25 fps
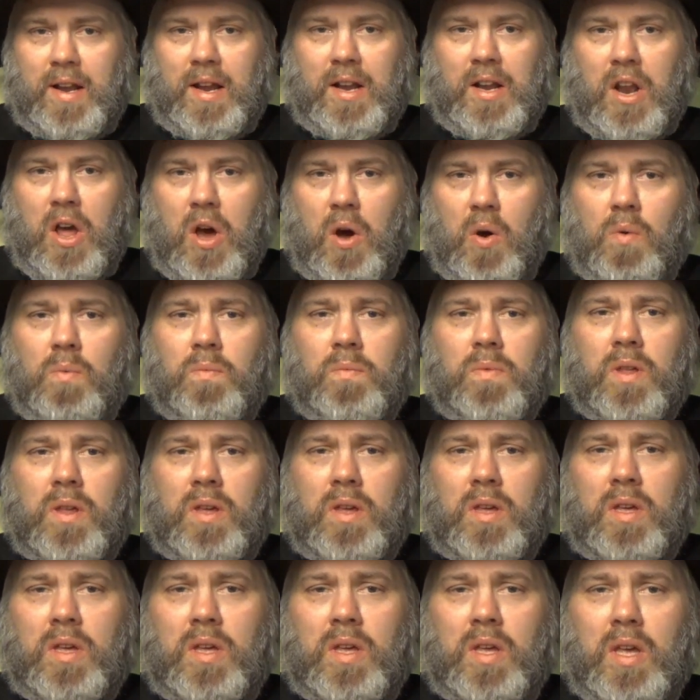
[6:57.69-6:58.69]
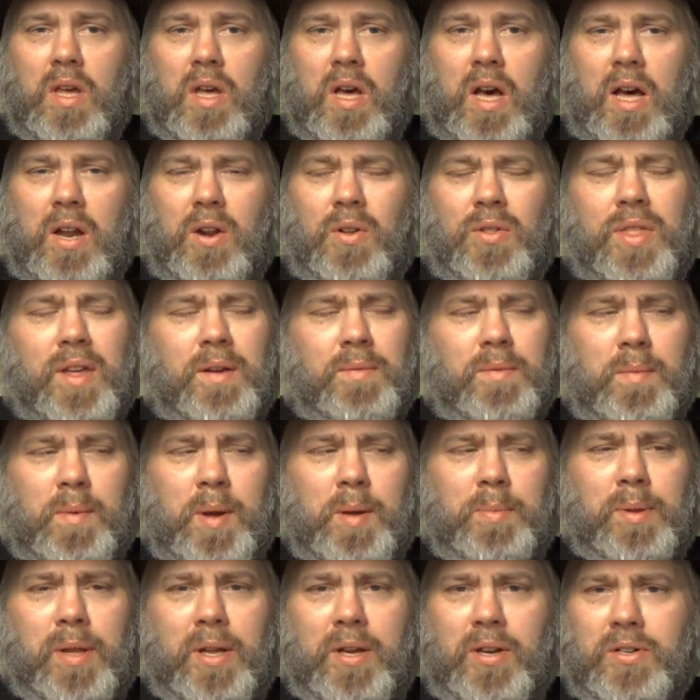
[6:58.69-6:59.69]
I know. I don't think
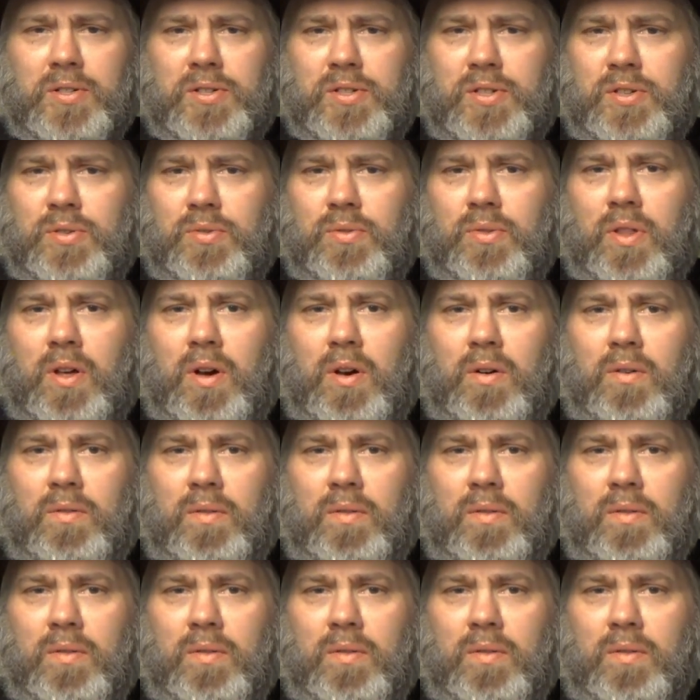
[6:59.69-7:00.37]
my players do, though,